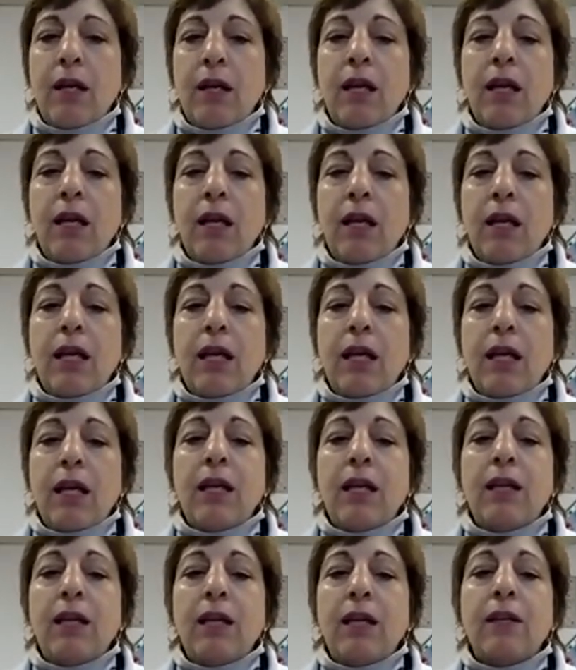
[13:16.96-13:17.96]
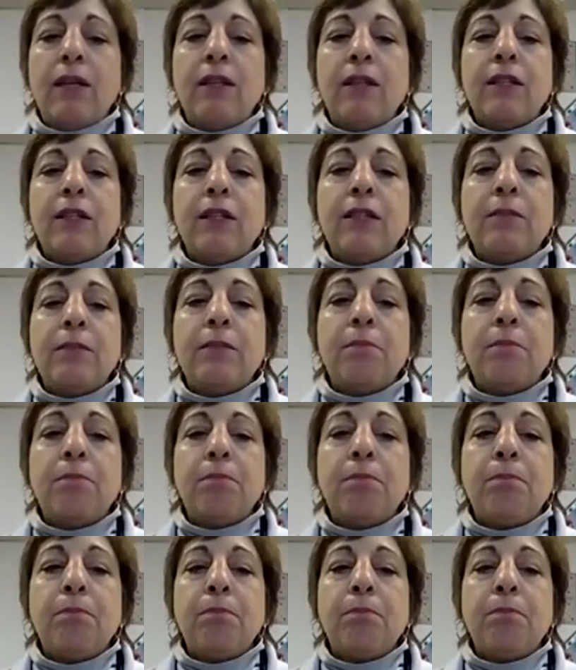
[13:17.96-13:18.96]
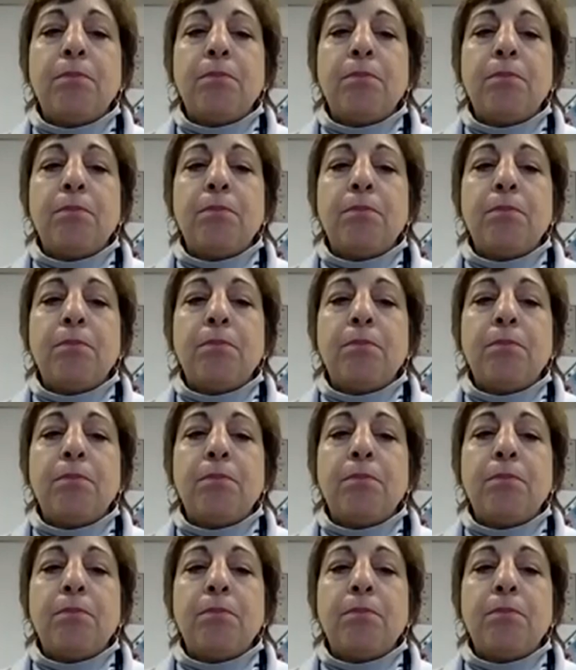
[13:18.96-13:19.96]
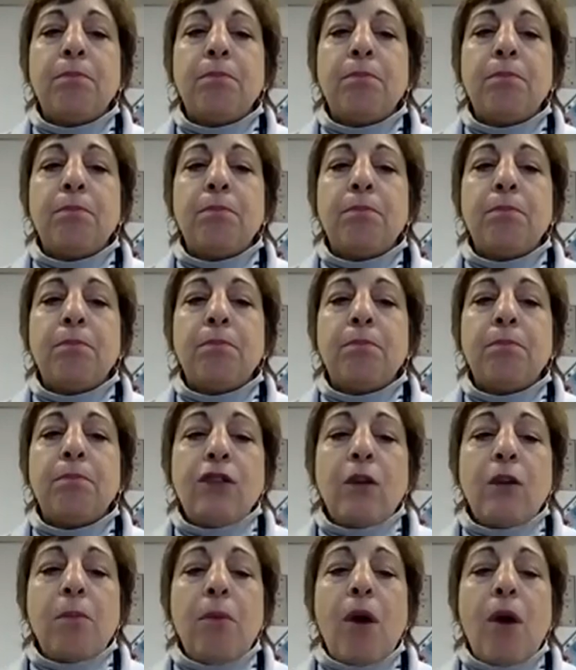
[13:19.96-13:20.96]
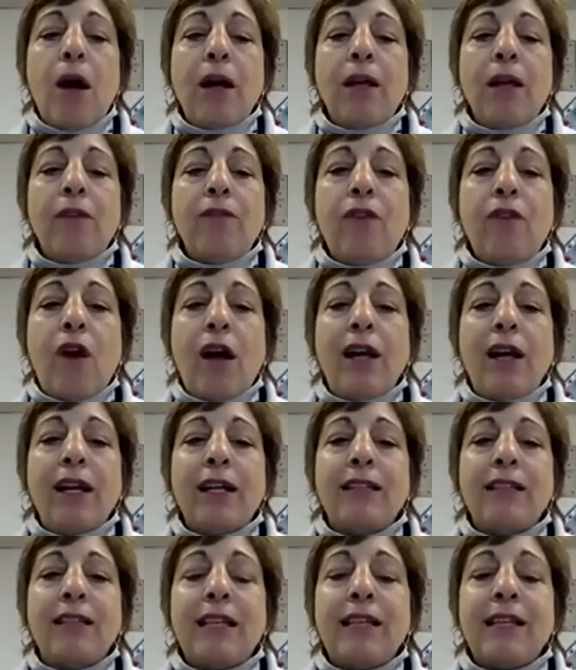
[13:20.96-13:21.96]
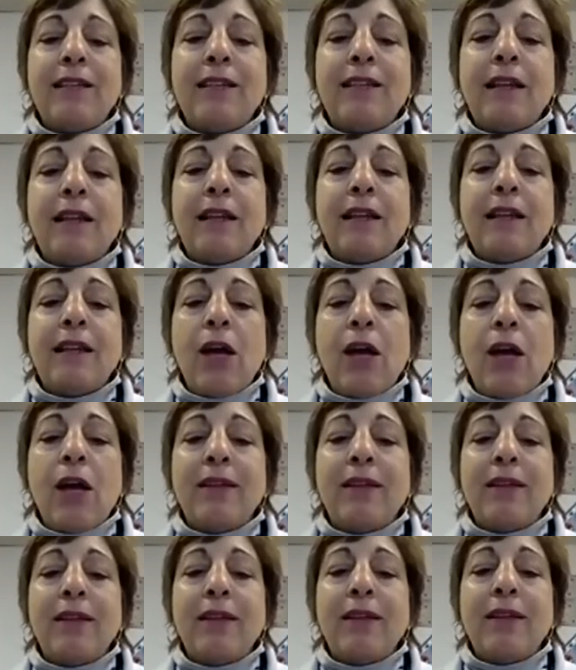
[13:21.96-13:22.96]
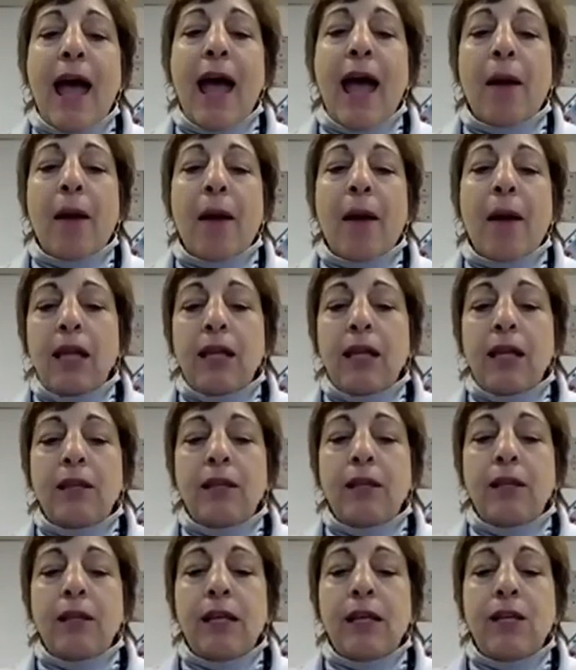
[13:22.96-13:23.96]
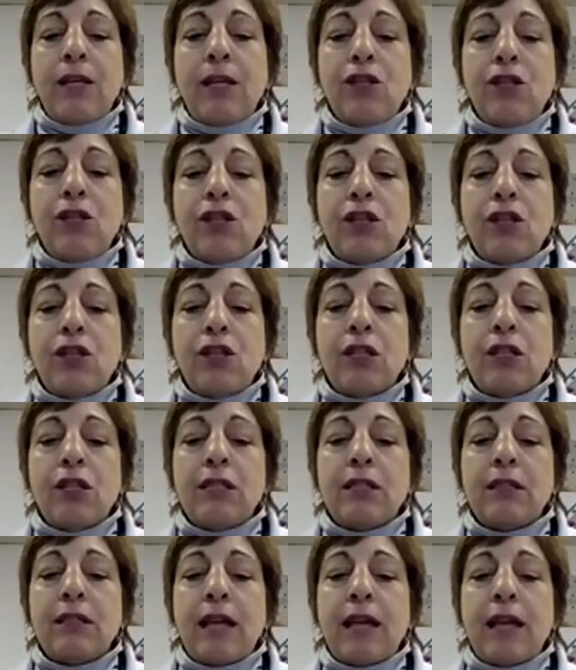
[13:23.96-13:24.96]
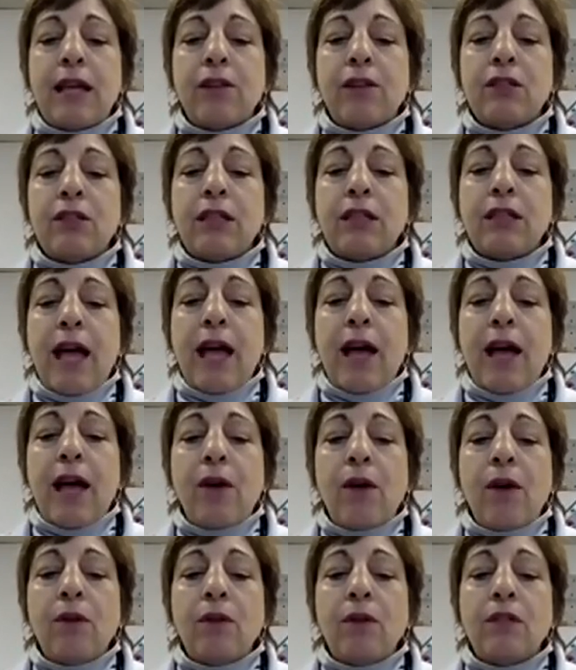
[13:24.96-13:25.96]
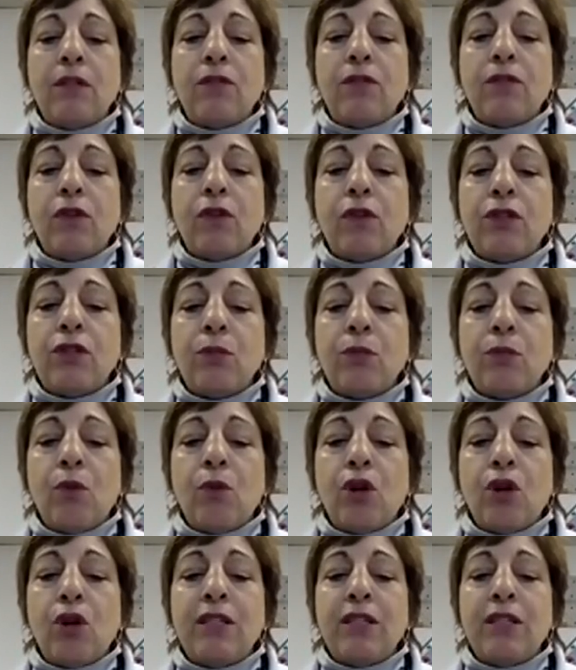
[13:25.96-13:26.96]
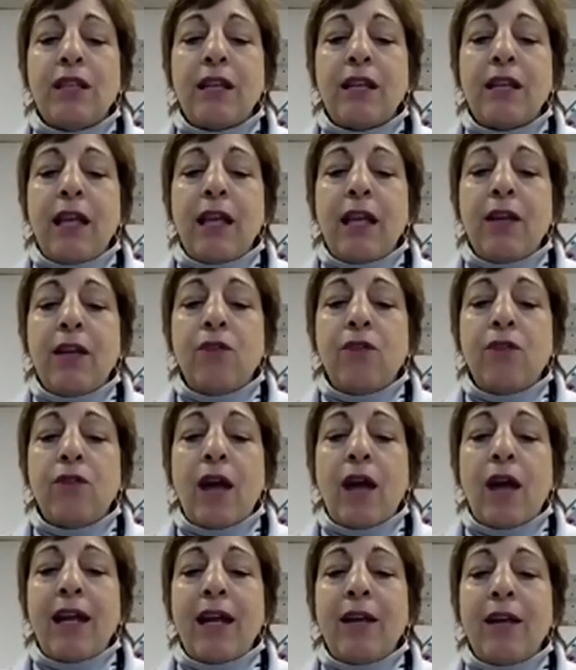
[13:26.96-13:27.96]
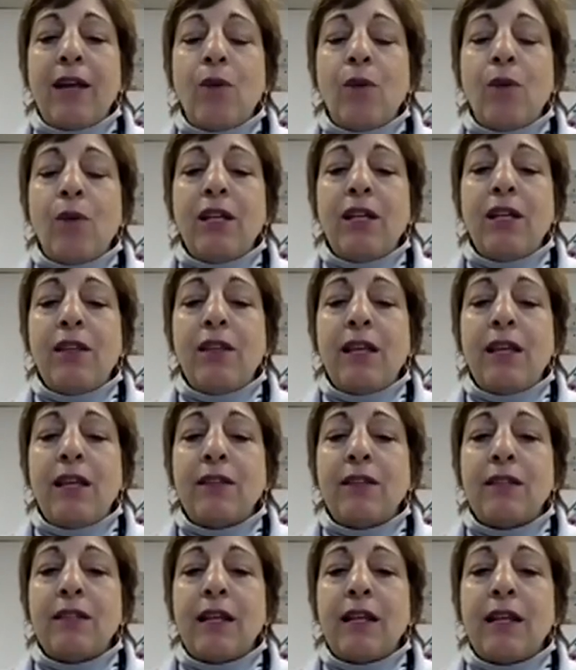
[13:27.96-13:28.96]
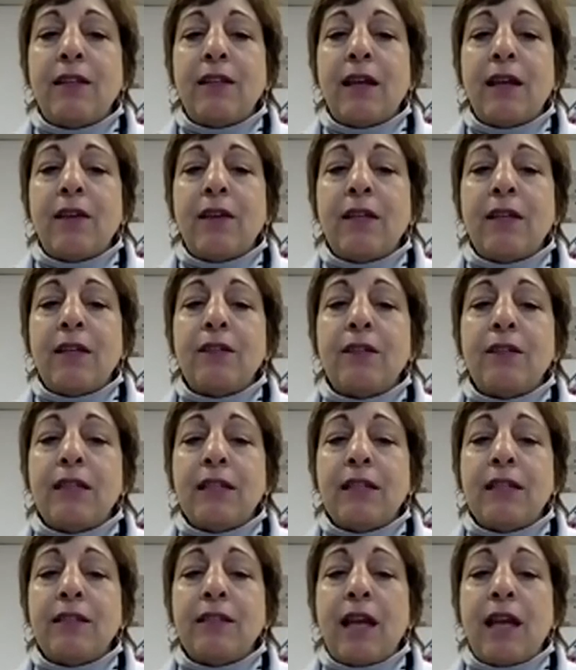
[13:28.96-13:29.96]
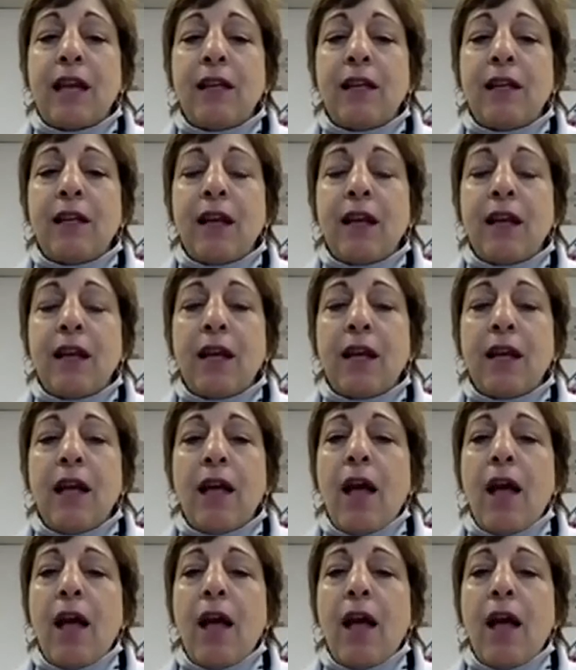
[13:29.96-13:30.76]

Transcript: is Pocket Phonics. So Pocket Phonics is an iOS app, and it teaches letter sounds, first words, and handwriting. One of the things that it does, it's $6.99.